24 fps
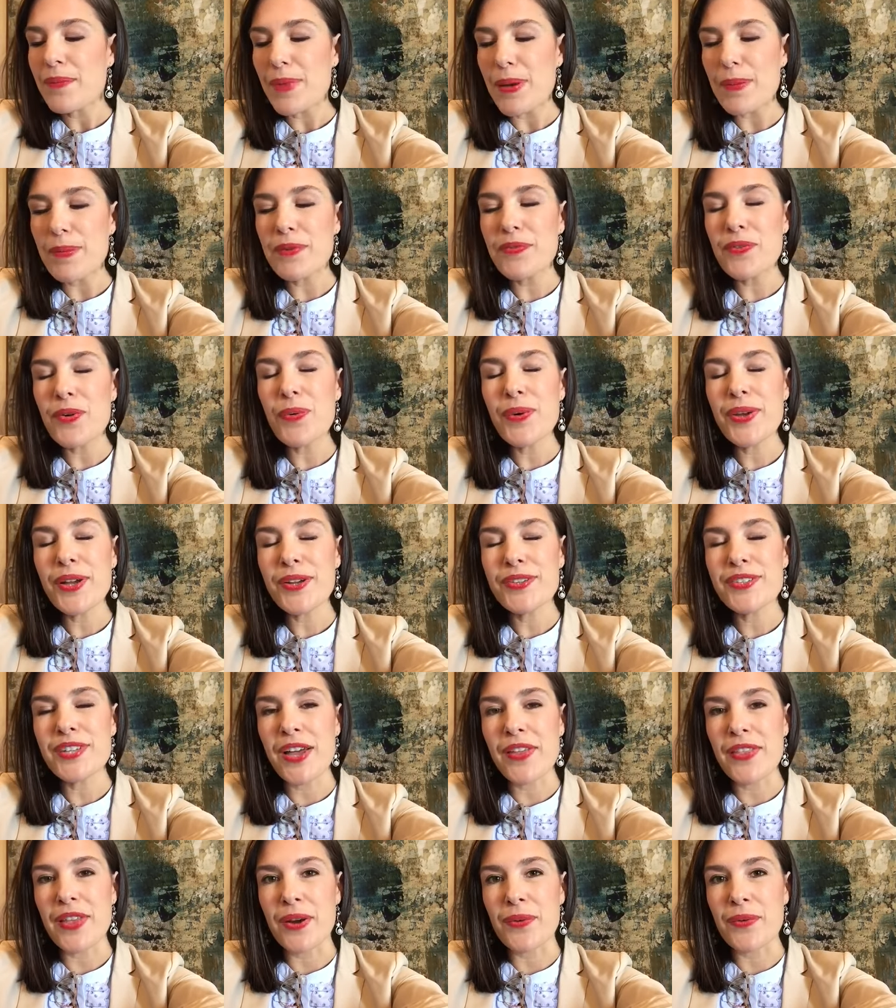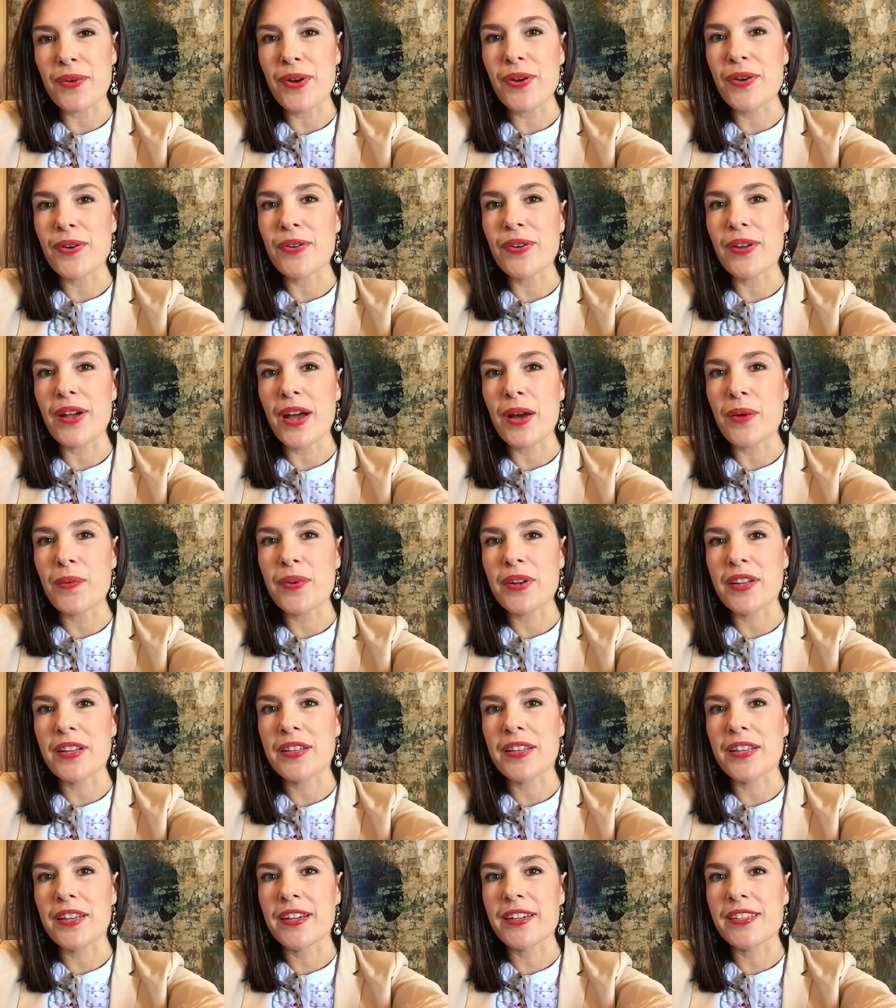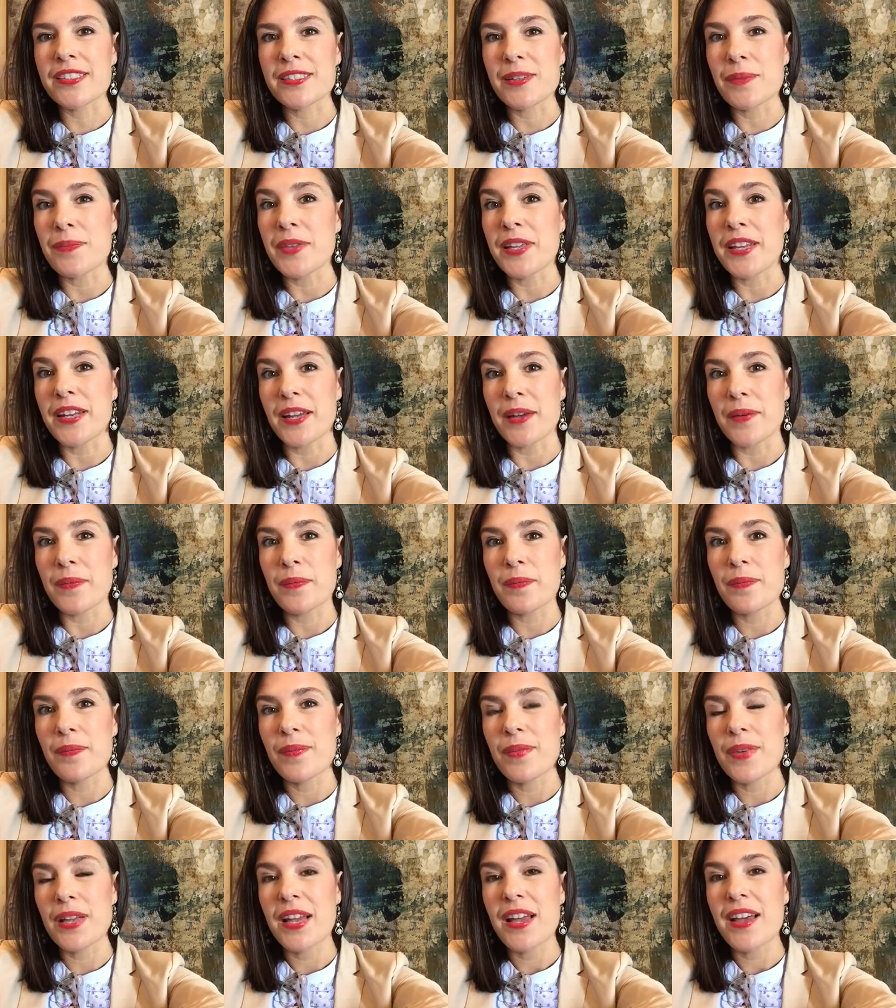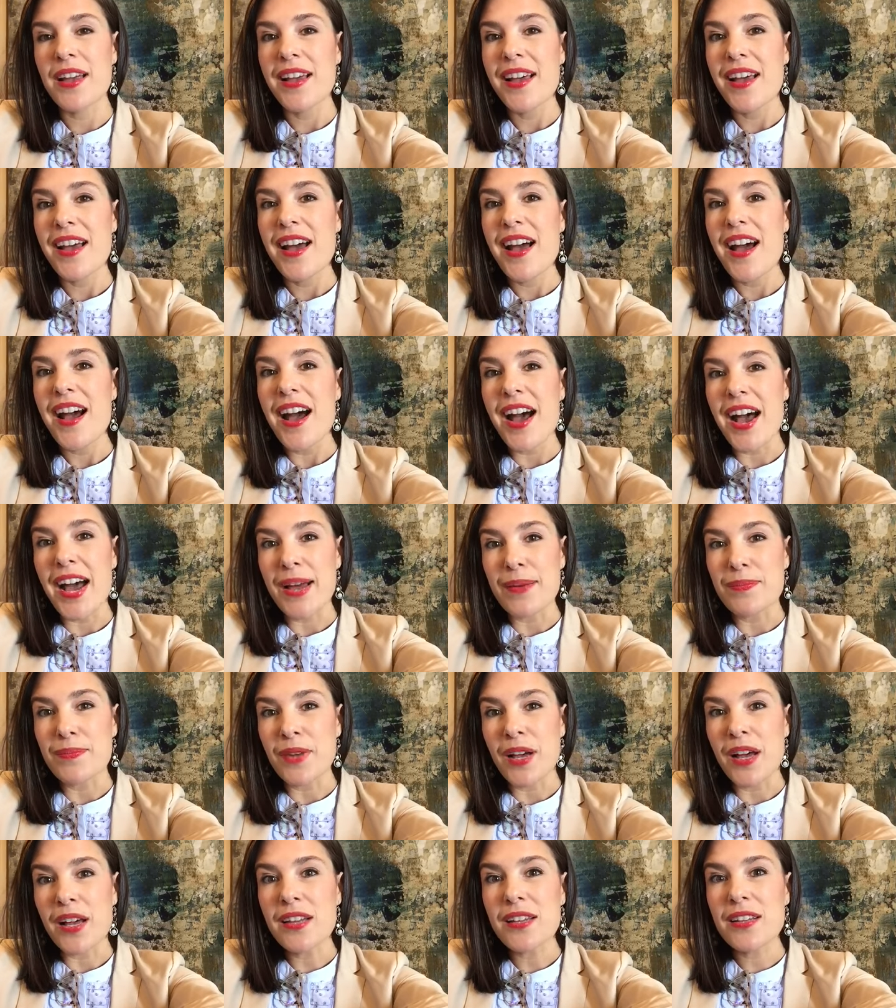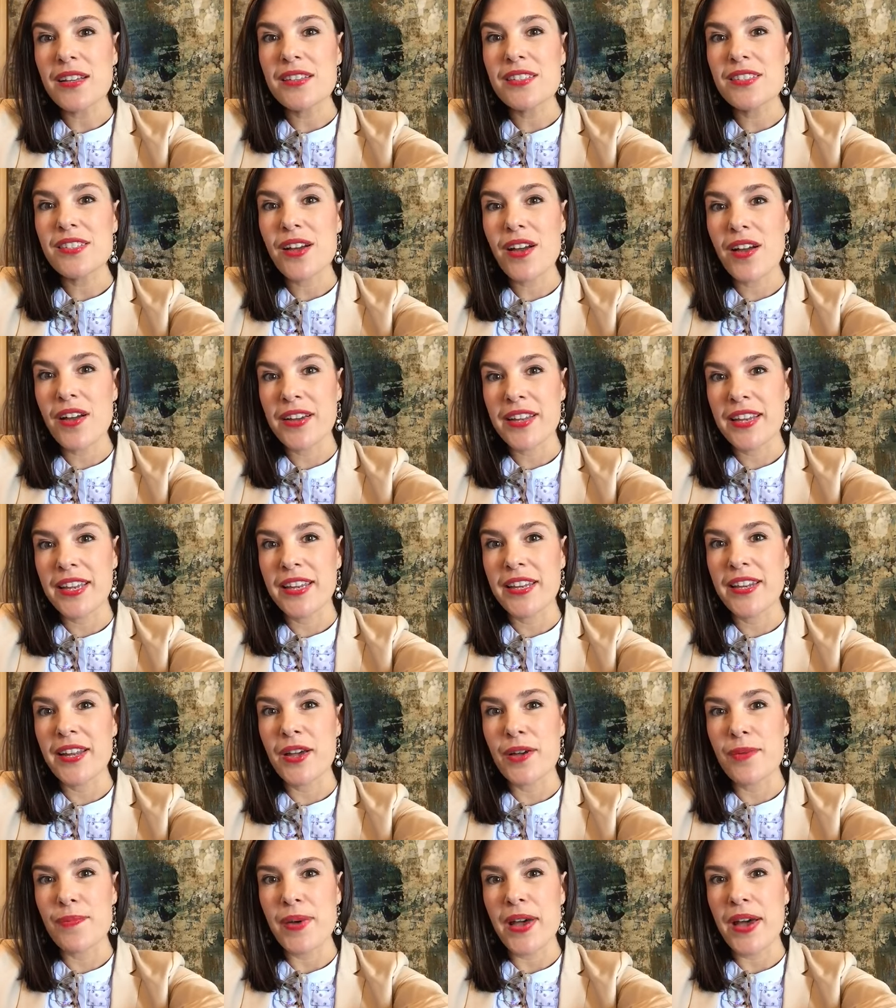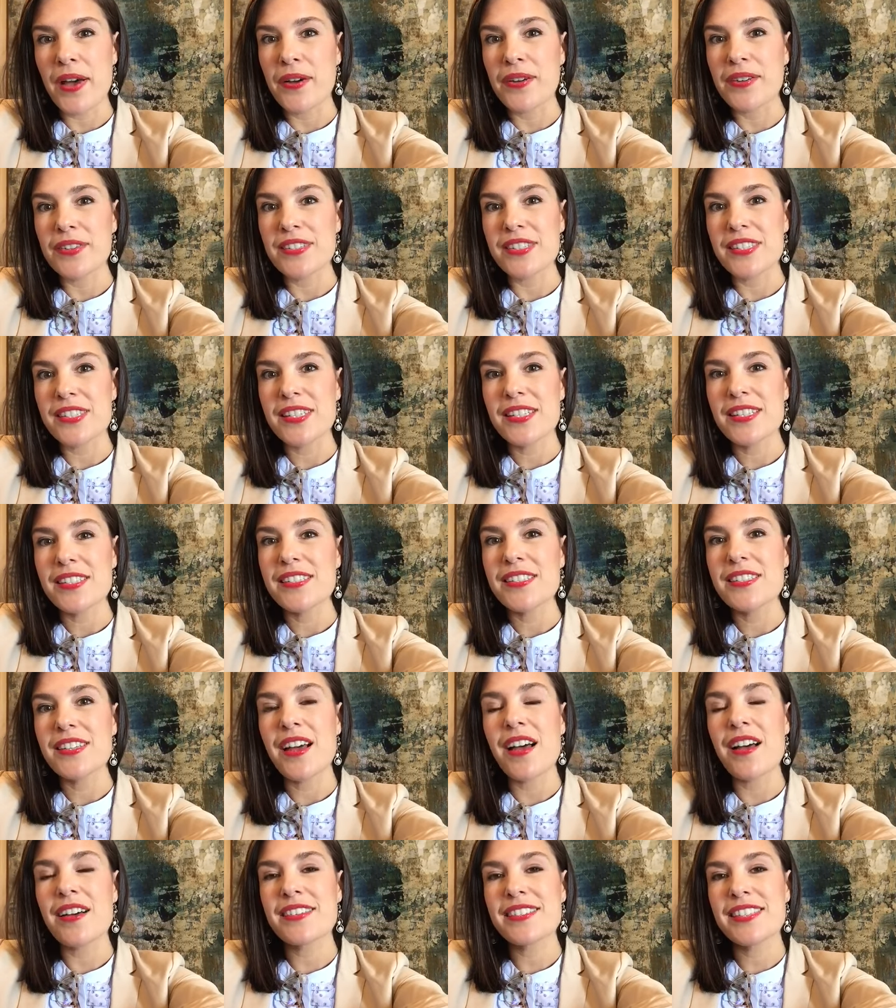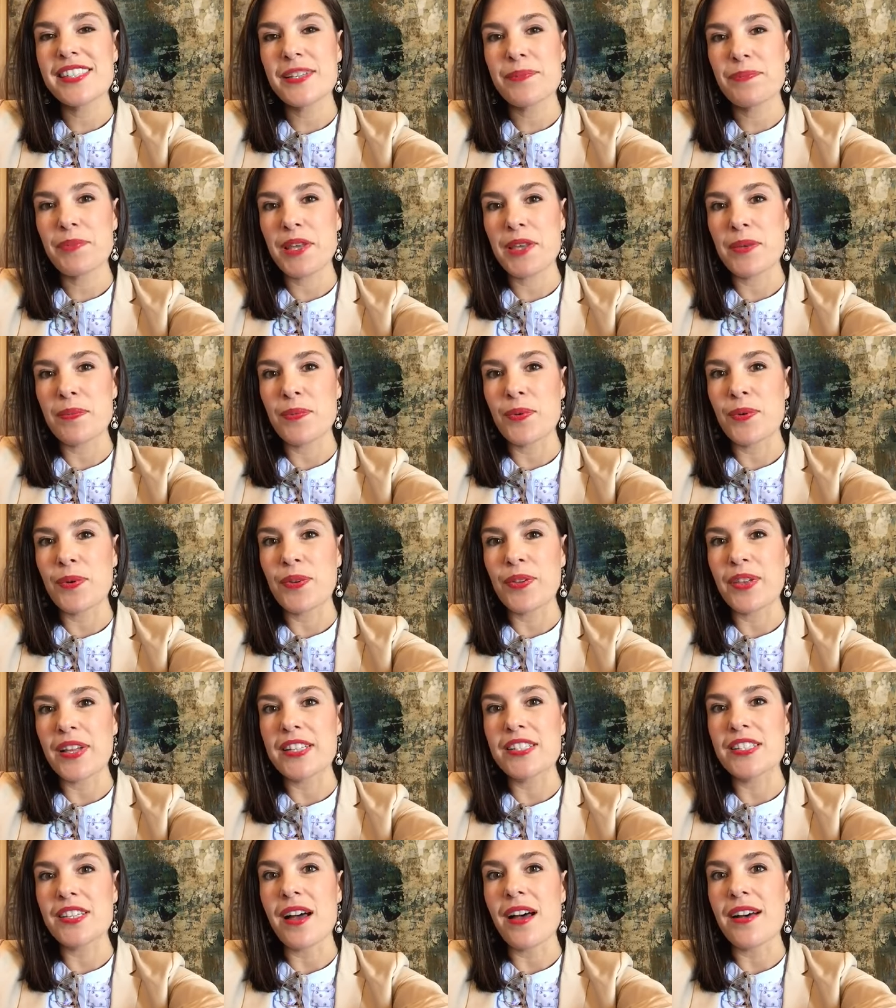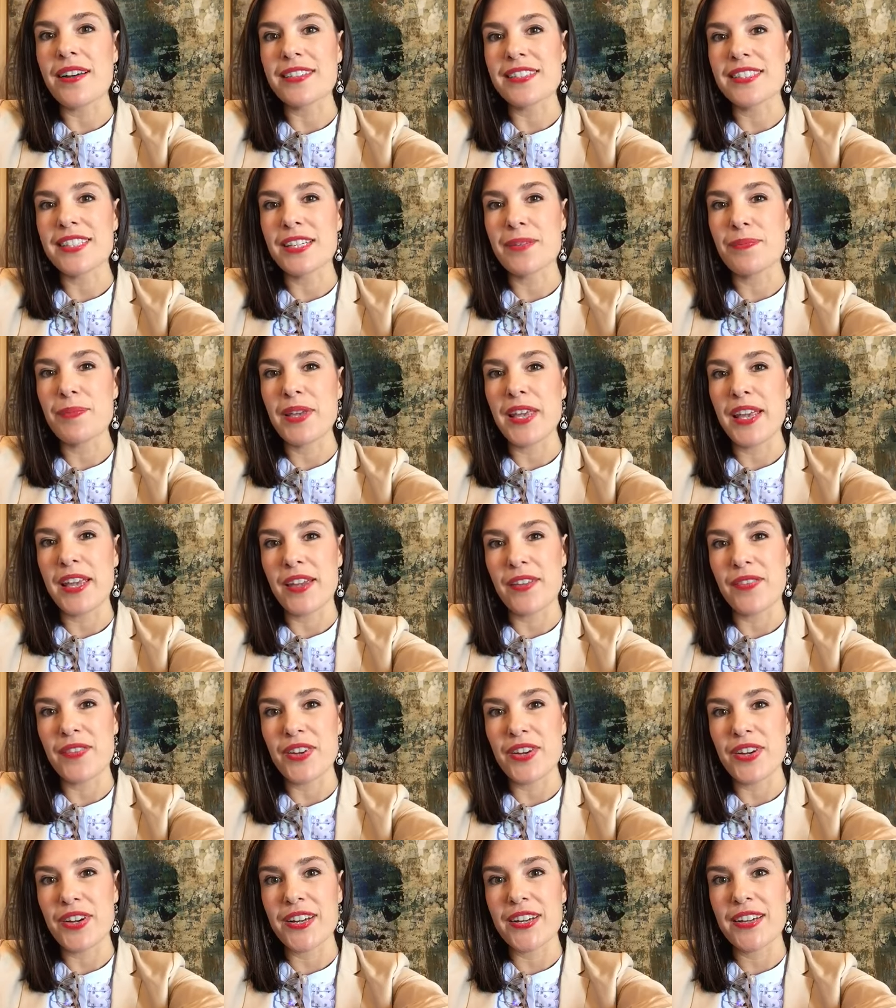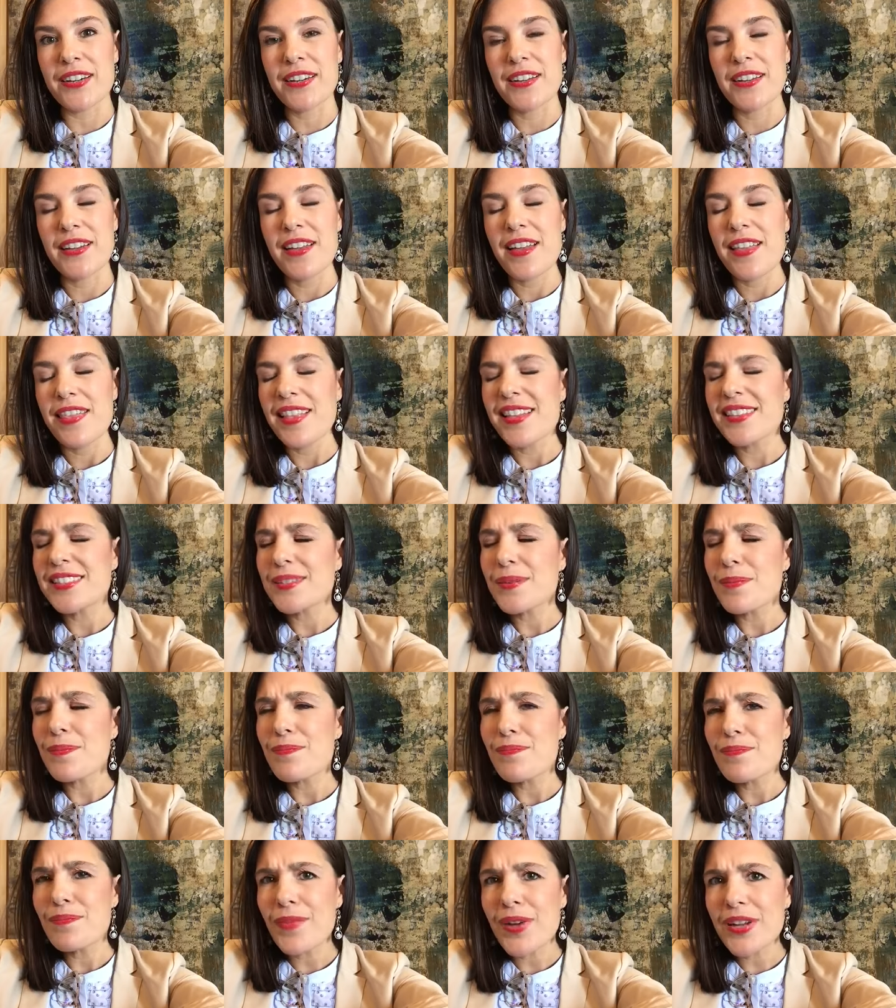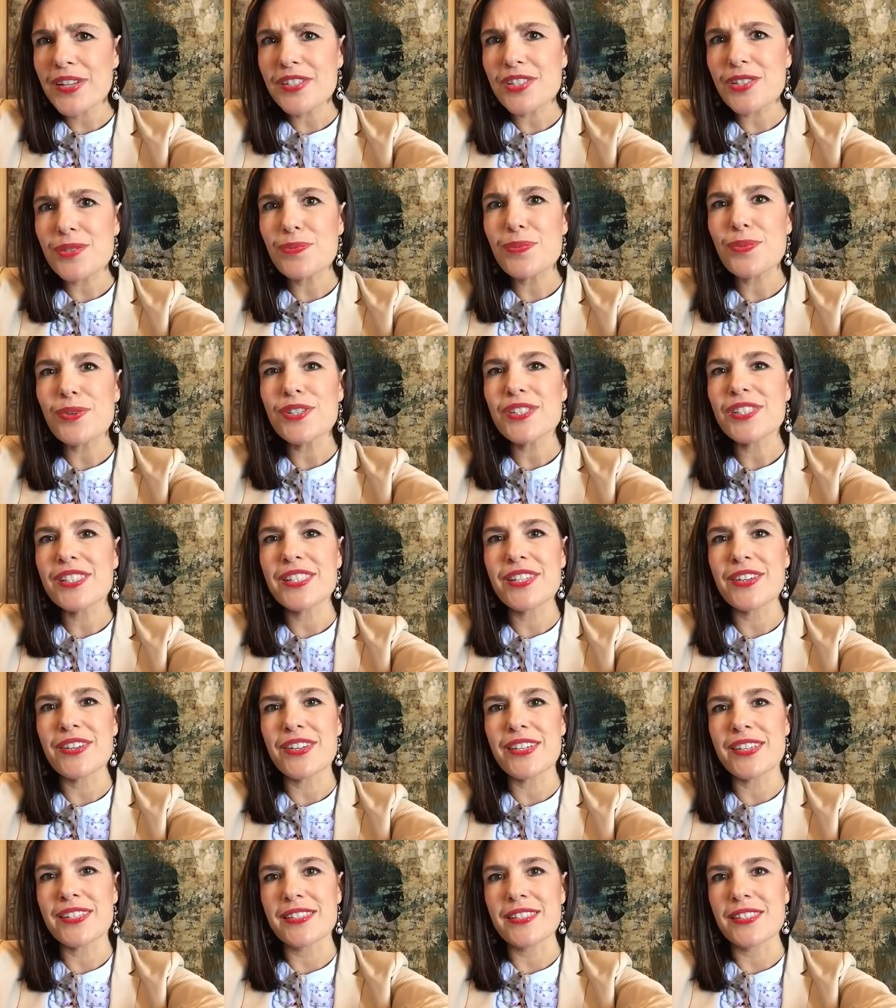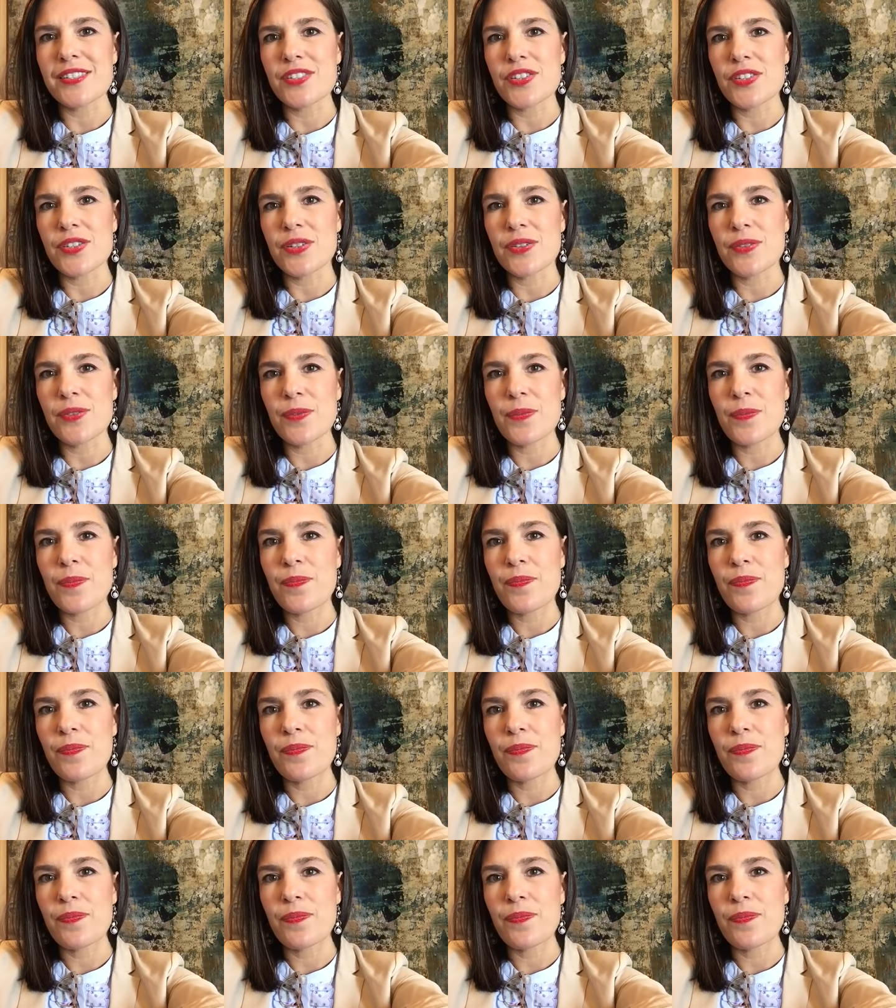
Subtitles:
But before we go down that road, I want to clear something up. I'm not talking about toxic people and toxic behavior. That's a much more serious issue.